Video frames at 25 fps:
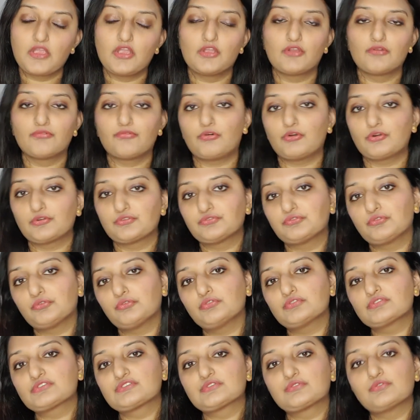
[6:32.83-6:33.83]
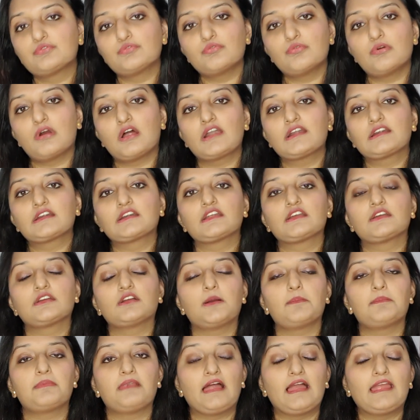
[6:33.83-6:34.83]
For those who are
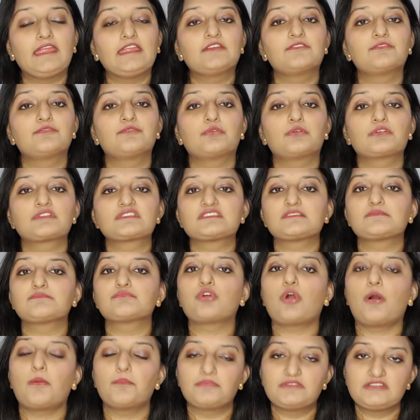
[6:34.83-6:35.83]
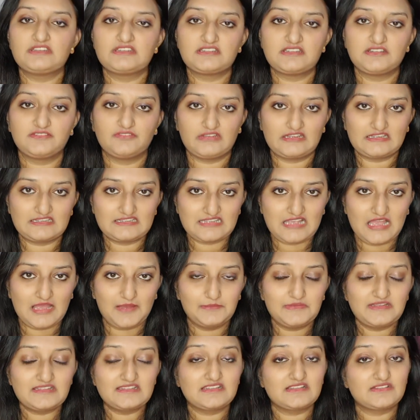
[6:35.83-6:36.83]
applying for some competitive
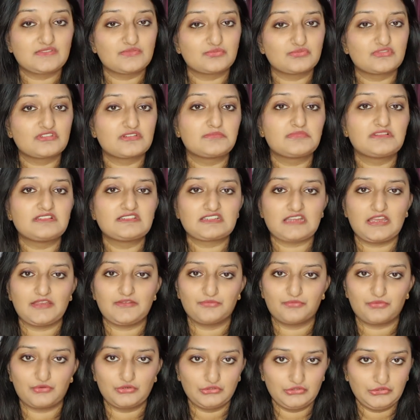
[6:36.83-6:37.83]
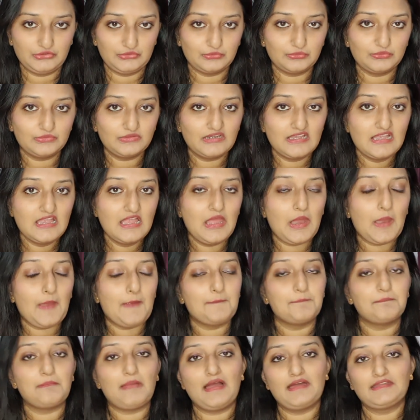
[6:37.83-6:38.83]
exam, it's a suitable time for you.
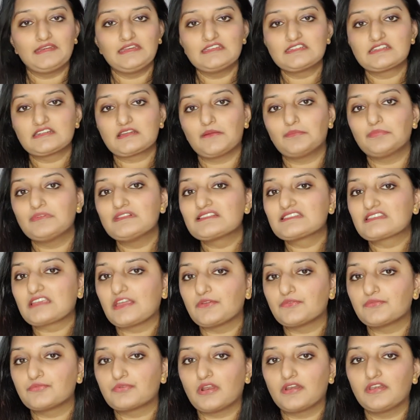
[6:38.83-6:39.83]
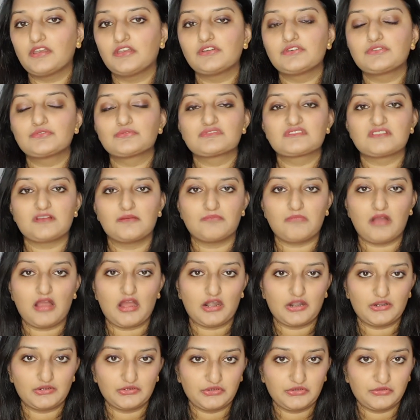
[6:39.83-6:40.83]
Married couples can run into some
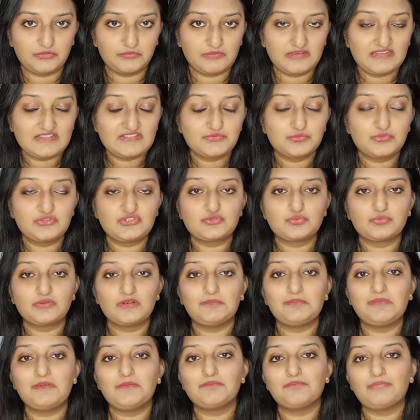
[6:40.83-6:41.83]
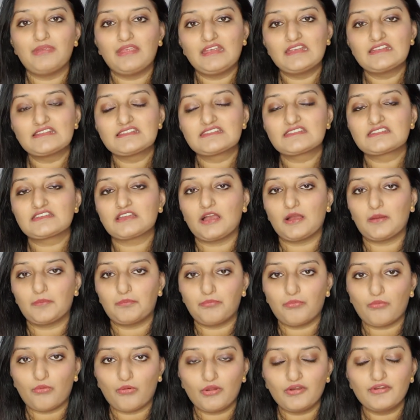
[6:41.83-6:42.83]
arguments which will be based
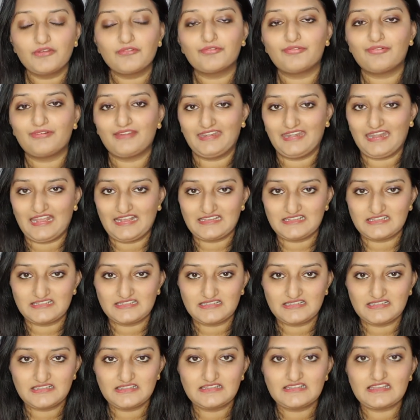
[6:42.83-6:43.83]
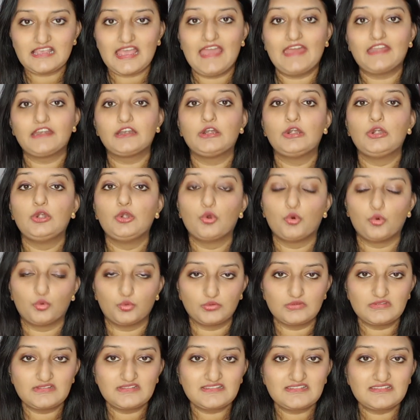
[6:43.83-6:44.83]
upon finances and
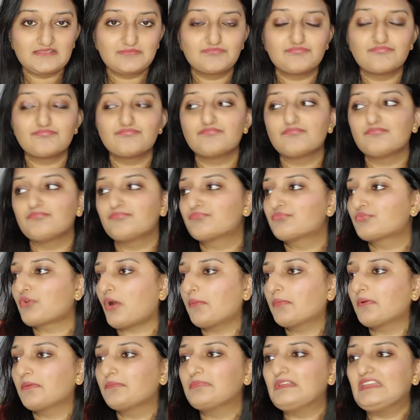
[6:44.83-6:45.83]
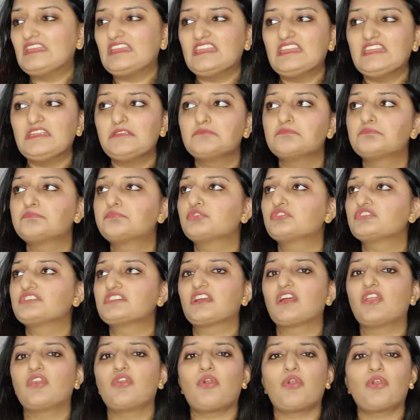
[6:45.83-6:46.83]
loans, probably
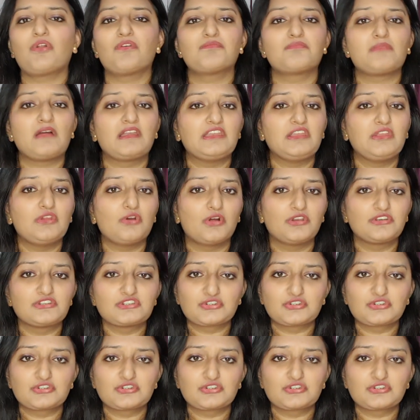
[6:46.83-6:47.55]
putting a lot of money on